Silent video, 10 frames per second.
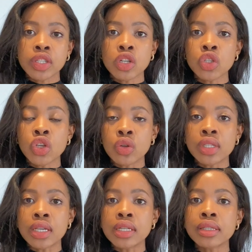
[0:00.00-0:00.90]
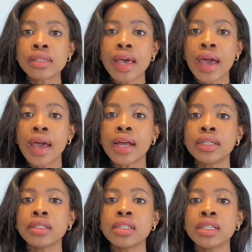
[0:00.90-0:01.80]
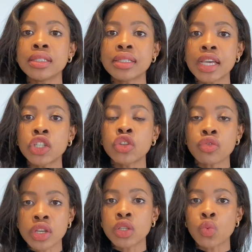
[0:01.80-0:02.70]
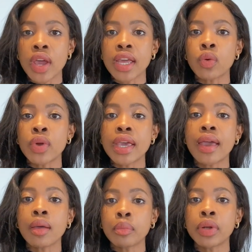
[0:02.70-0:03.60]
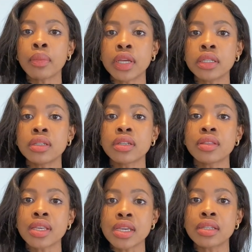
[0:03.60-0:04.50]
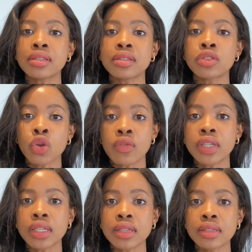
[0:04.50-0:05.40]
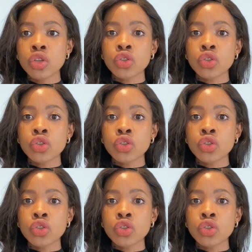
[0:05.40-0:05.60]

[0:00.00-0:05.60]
consultants, and in stage 3 is where we implement these services.